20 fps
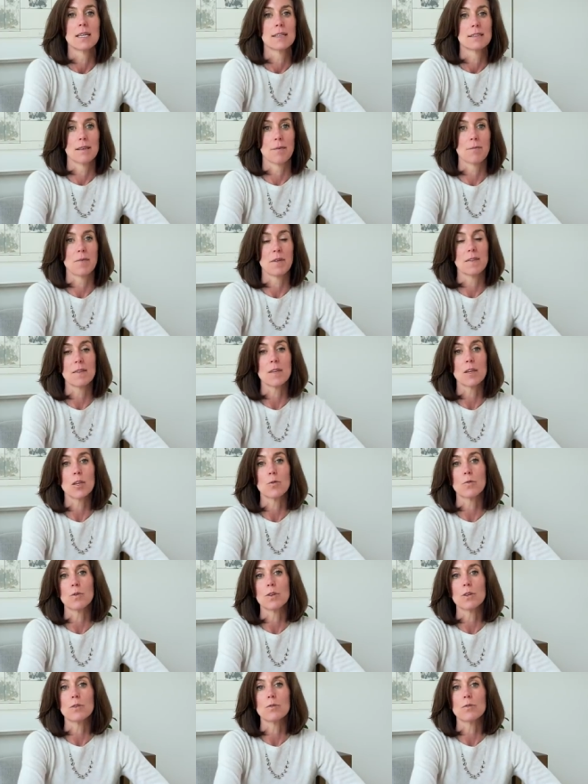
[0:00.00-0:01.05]
something that you
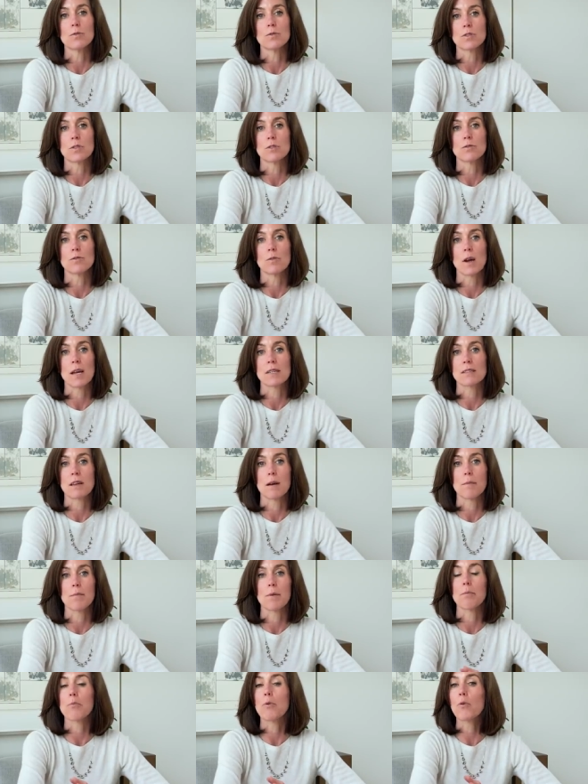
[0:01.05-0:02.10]
would use to dress
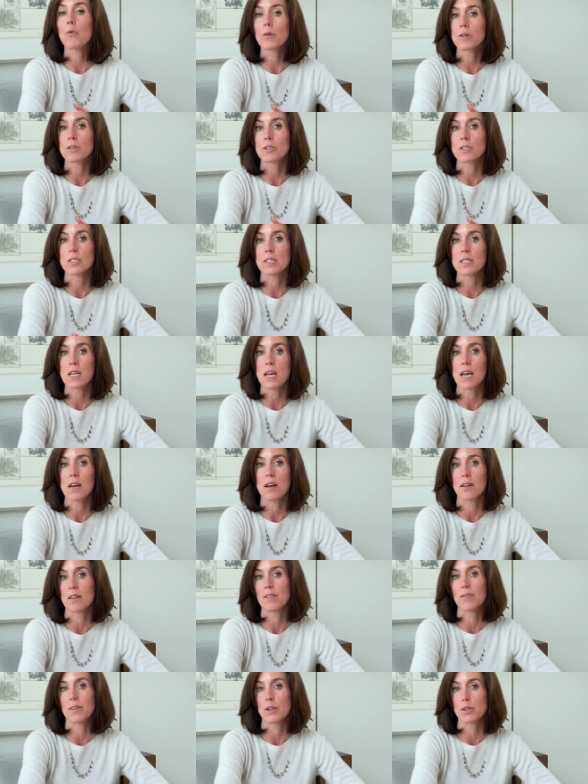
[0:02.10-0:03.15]
up a porch, say,
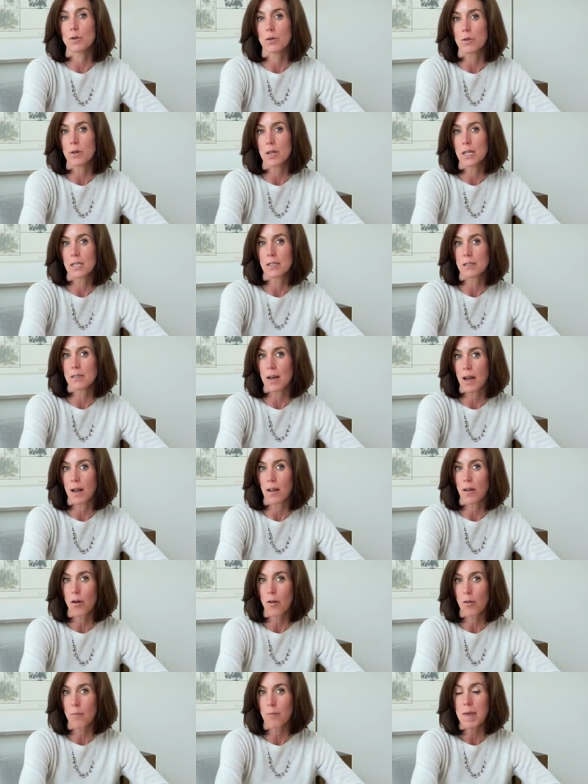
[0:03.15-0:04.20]
on a Victorian style
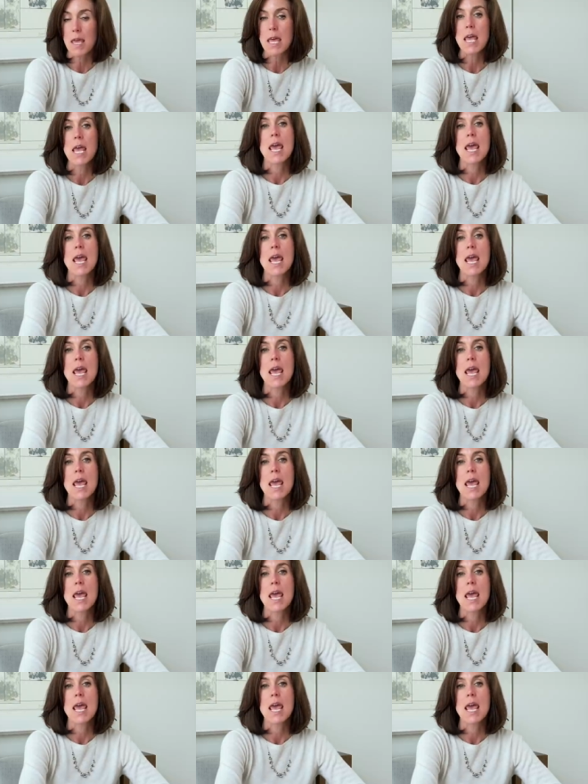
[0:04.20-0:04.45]
home,